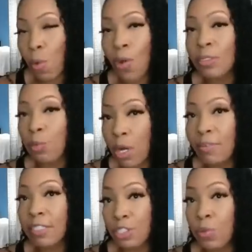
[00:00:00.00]
one
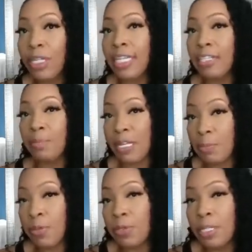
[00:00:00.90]
of the 20th
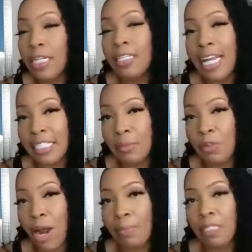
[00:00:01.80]
people that
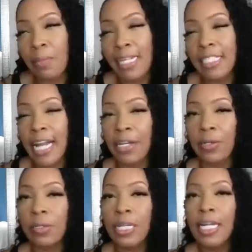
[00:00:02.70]
subscribed to my
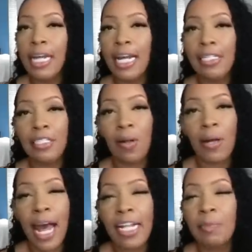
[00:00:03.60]
channel and so
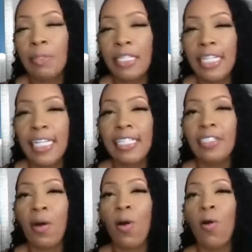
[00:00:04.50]
guys please
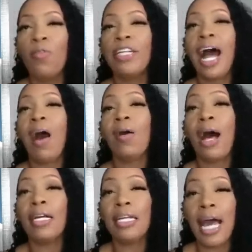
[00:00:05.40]
go over y'all
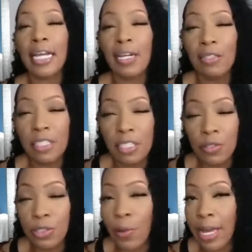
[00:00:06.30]
I, I guarantee you
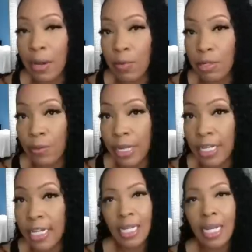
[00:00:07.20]
you ain't gonna regret it
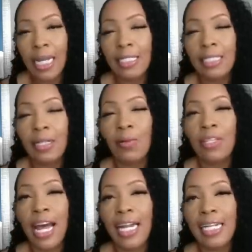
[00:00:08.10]
and so
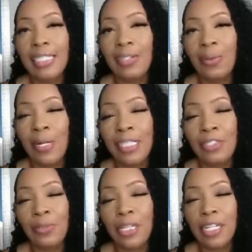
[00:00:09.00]
that is going
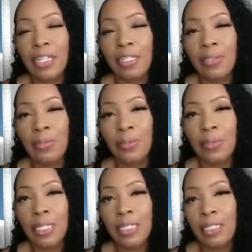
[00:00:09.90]
to conclude
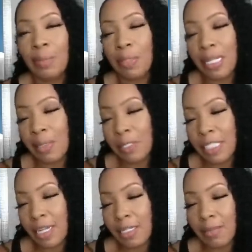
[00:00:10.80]
the
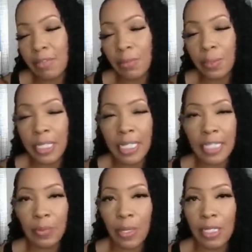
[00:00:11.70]
bombshell of the week
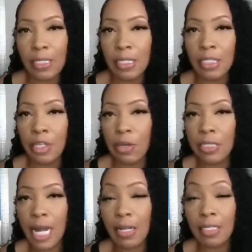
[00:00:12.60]
as well as a church
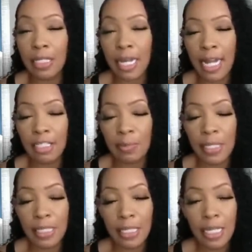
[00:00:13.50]
house
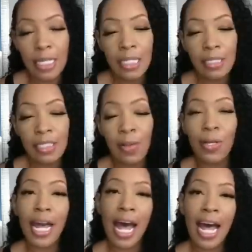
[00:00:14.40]
announcements so
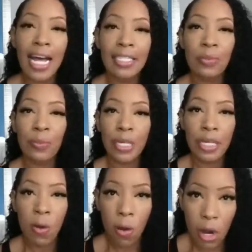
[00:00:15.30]
guys
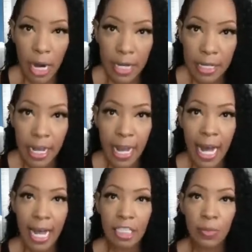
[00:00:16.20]
we are
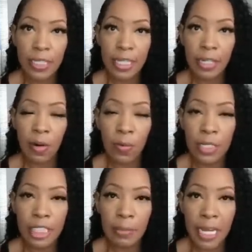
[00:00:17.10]
actually going to go
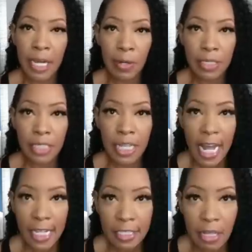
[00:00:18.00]
run some errands
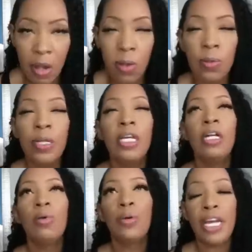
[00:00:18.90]
today. So
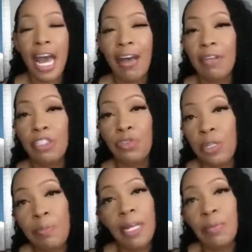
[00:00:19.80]
we have a
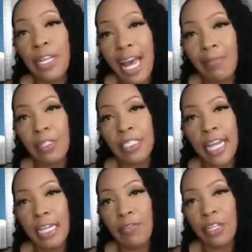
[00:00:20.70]
trip that we have to
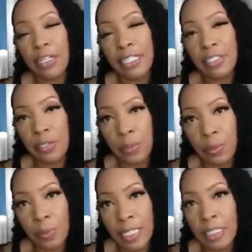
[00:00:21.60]
take very
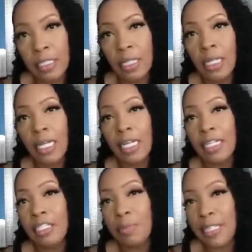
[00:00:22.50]
soon. It's it
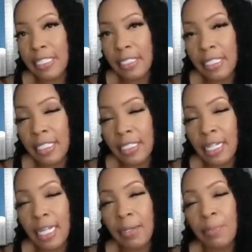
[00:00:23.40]
is business
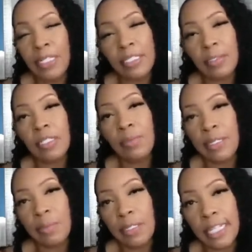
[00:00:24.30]
and but it's a little bit
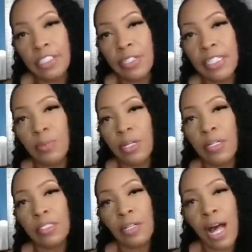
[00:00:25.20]
of pleasure as
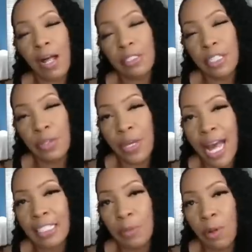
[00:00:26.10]
well. So I'll tell you
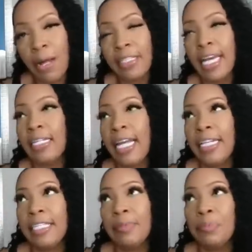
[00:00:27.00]
guys more about that
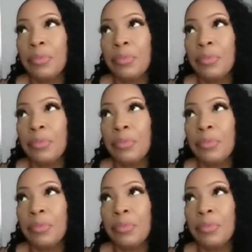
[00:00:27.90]
later.